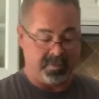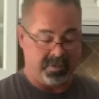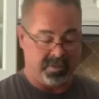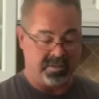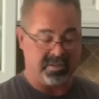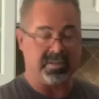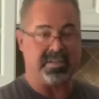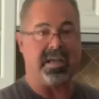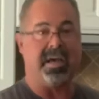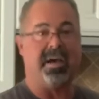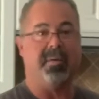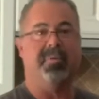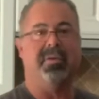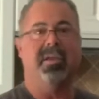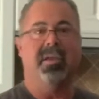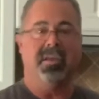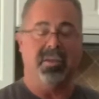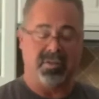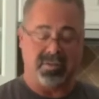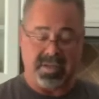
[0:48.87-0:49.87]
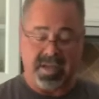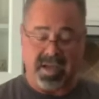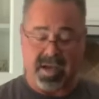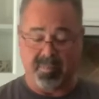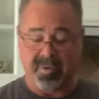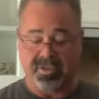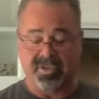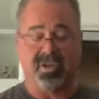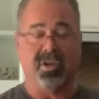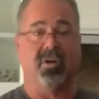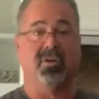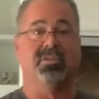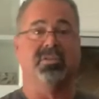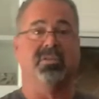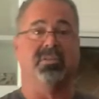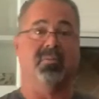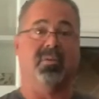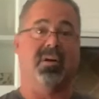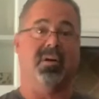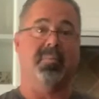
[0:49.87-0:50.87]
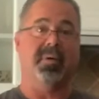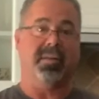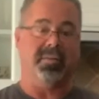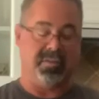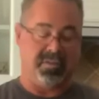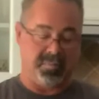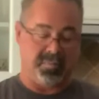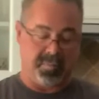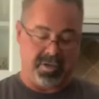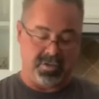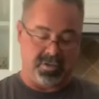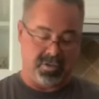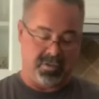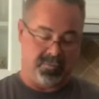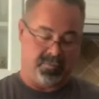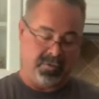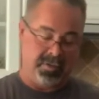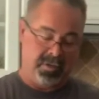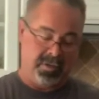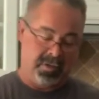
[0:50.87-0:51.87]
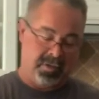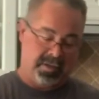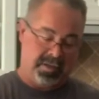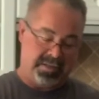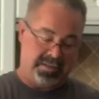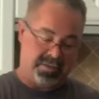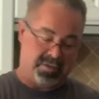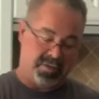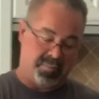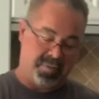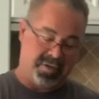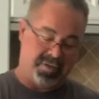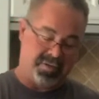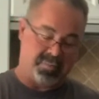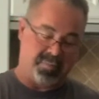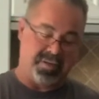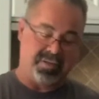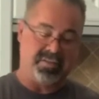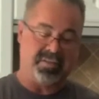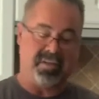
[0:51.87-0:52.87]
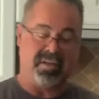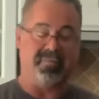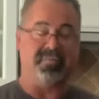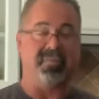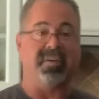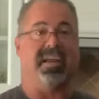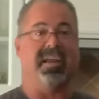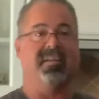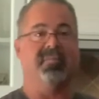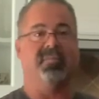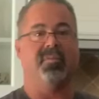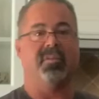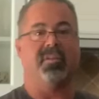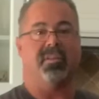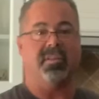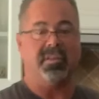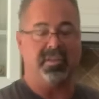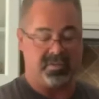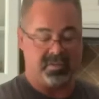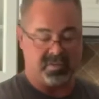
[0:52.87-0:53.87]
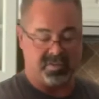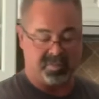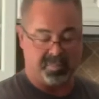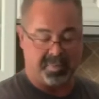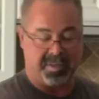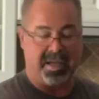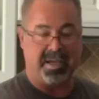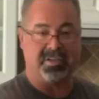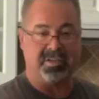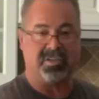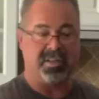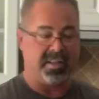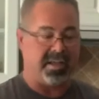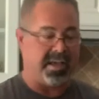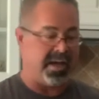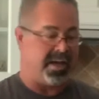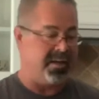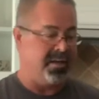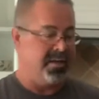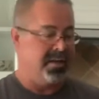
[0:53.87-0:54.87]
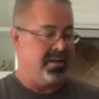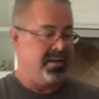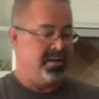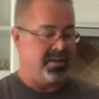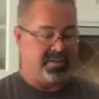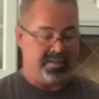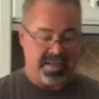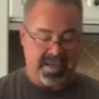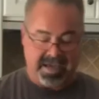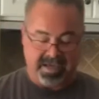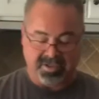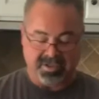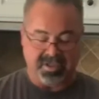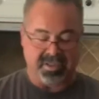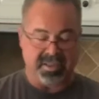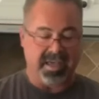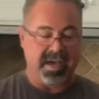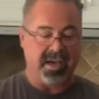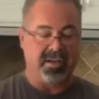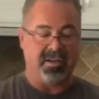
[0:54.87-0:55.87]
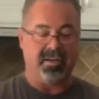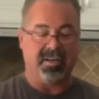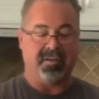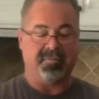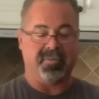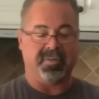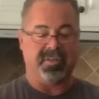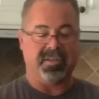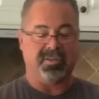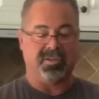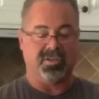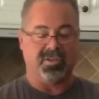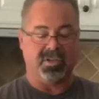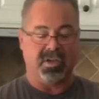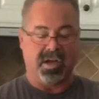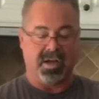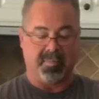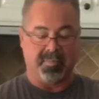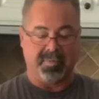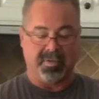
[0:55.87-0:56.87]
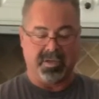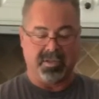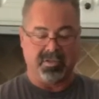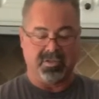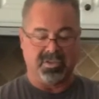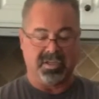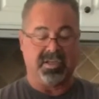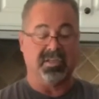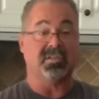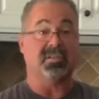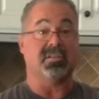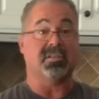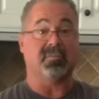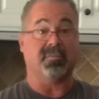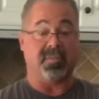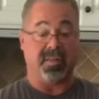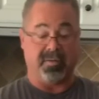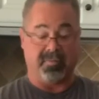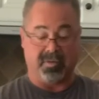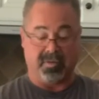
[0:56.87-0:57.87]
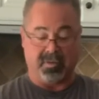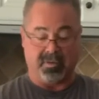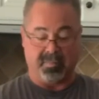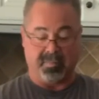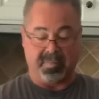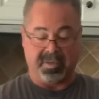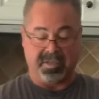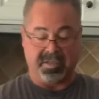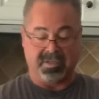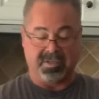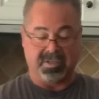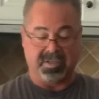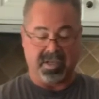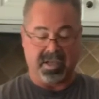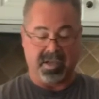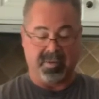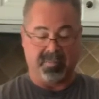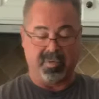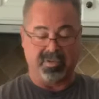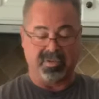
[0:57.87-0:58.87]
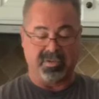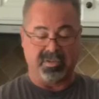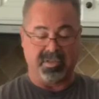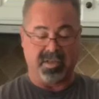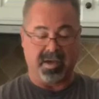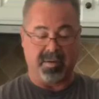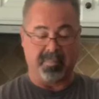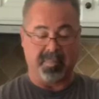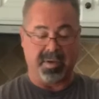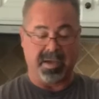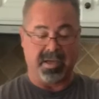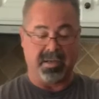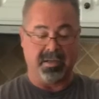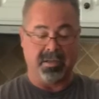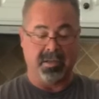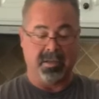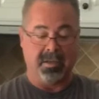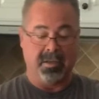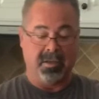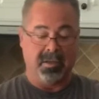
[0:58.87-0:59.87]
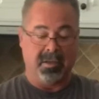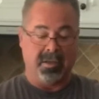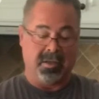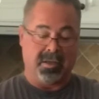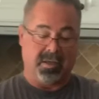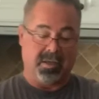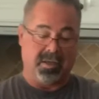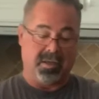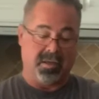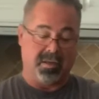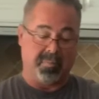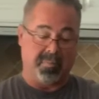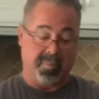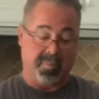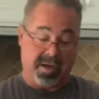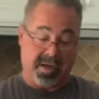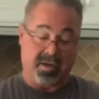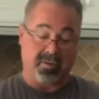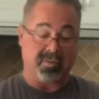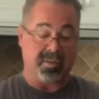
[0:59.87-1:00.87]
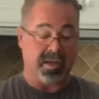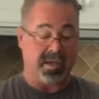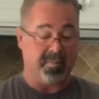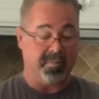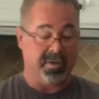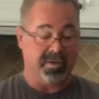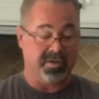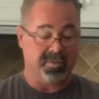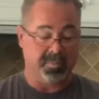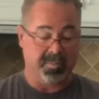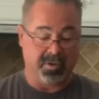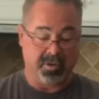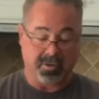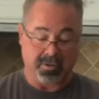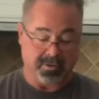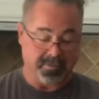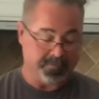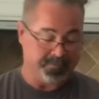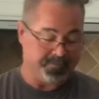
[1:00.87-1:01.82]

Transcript: This is how much. You say, how much, coach? Well, about this much. That's how I measure my stuff. A handful of this, a splash of that, a dash of that, enough to get the job done. Changes the flavor a little bit each time, which is not bad. And about that much milk.